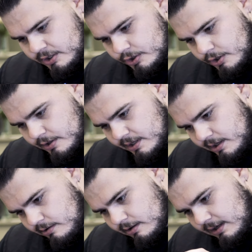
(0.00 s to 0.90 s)
sure
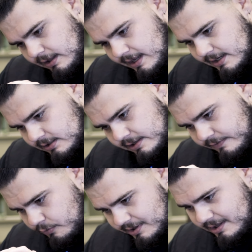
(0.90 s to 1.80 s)
that the client is
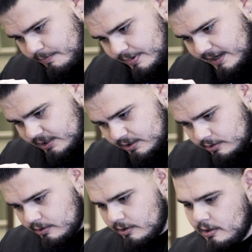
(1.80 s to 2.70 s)
leaving with the
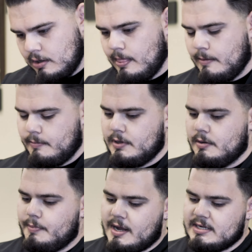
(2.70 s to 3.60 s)
best
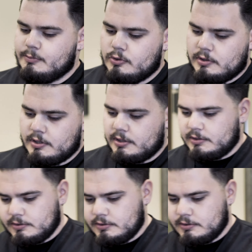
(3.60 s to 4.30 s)
possible look.